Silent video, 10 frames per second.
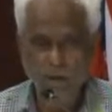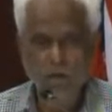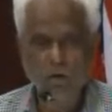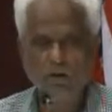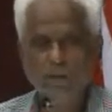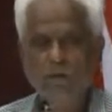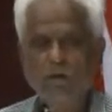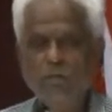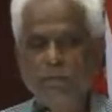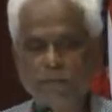Logic
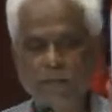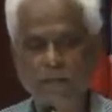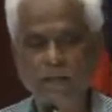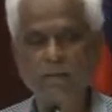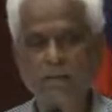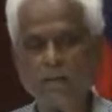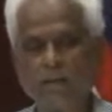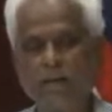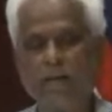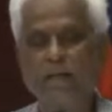of fish is
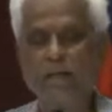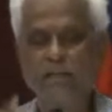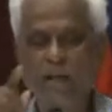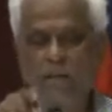that the big